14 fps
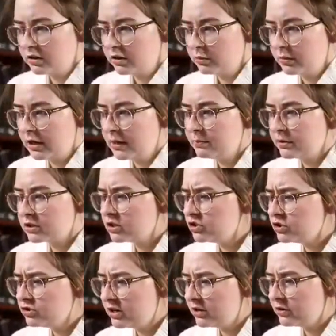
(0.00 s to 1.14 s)
a little bit,
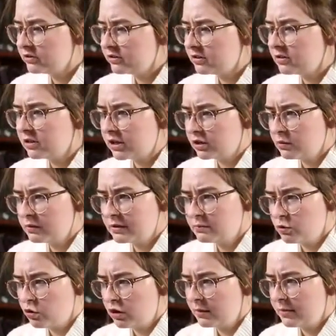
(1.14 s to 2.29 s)
but could you tell us a little
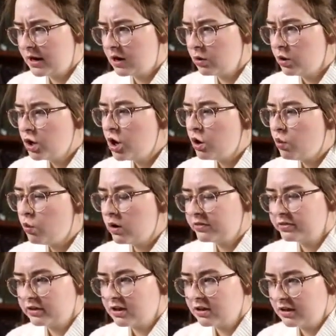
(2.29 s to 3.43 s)
bit more about
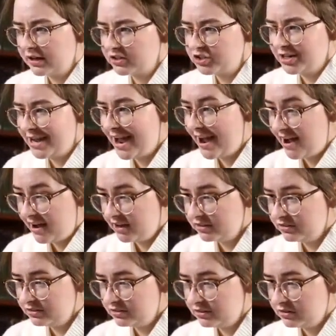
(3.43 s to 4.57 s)
what the collection
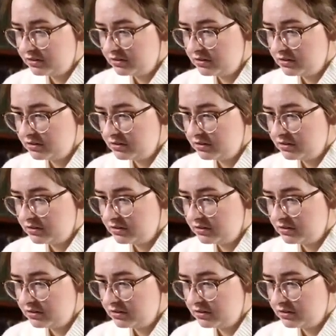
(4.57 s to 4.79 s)
has?